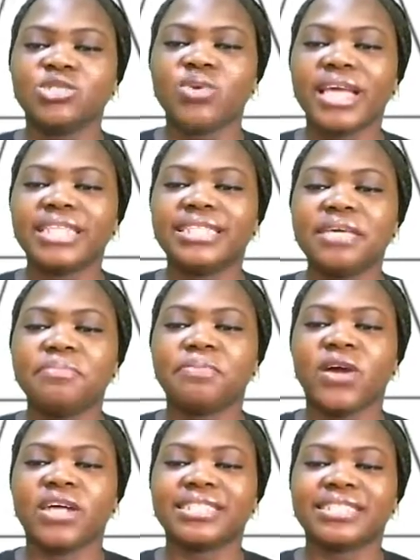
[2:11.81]
20
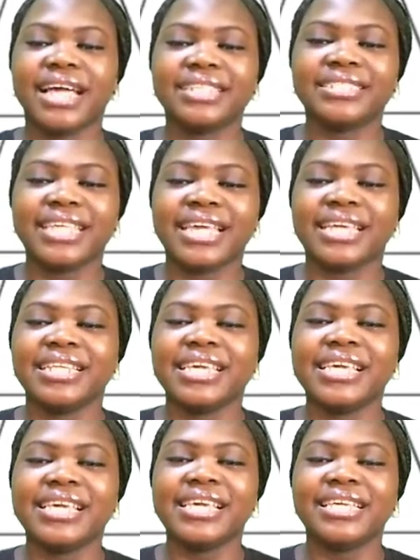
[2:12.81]
plus 13
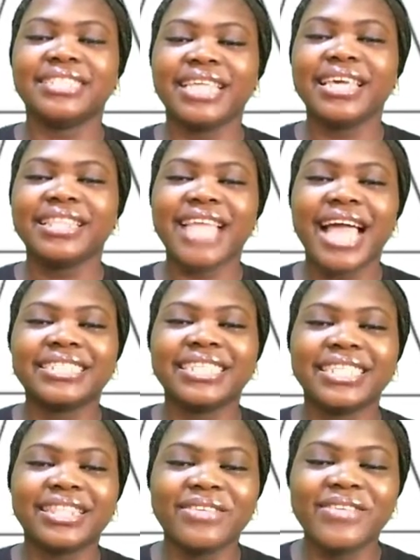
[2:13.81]
is
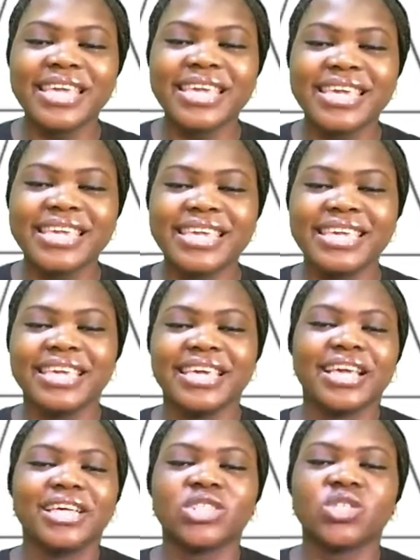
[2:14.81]
33.
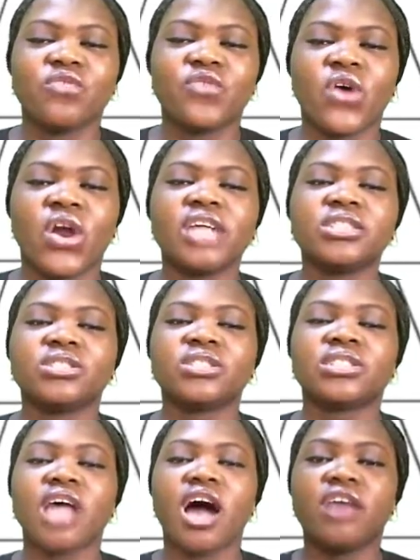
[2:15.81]
So for us to
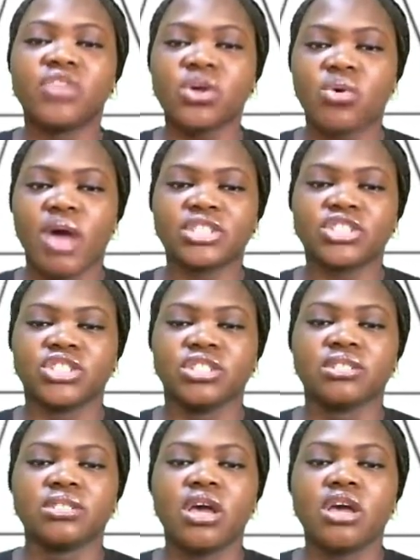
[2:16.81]
solve the
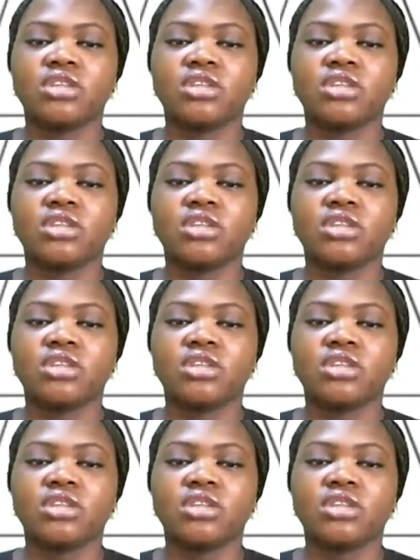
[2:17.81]
questions,